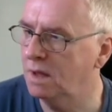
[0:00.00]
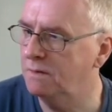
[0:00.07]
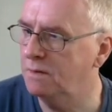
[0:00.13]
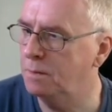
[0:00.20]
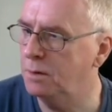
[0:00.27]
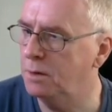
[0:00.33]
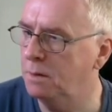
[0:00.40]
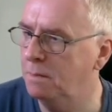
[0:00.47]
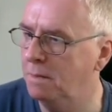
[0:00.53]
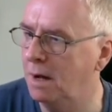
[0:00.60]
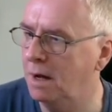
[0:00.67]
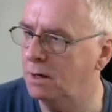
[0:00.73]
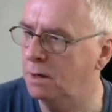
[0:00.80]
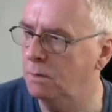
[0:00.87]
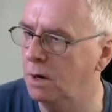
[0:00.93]
if I put the
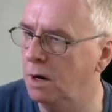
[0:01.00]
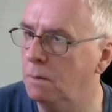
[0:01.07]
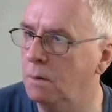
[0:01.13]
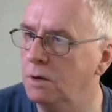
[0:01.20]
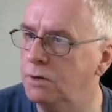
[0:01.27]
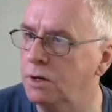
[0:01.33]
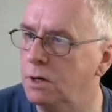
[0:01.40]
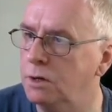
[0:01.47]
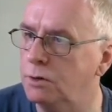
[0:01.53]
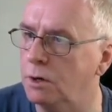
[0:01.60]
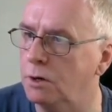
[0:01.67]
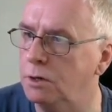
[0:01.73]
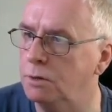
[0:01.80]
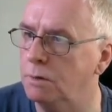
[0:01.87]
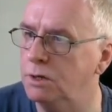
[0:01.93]
marker where I want it,
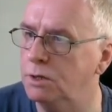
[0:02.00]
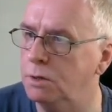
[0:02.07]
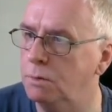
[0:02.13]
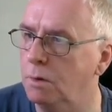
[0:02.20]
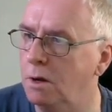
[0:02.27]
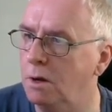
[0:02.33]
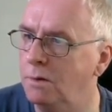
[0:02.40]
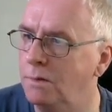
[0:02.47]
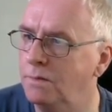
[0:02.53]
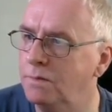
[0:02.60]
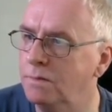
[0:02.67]
sorry, 21.